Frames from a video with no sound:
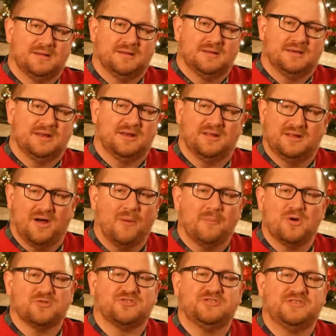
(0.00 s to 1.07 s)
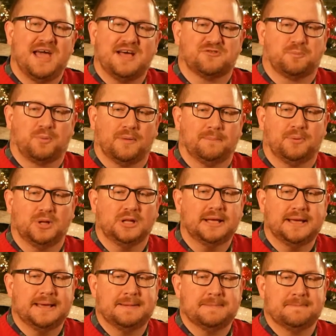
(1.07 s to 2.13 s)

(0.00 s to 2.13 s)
In an almost desperate plea.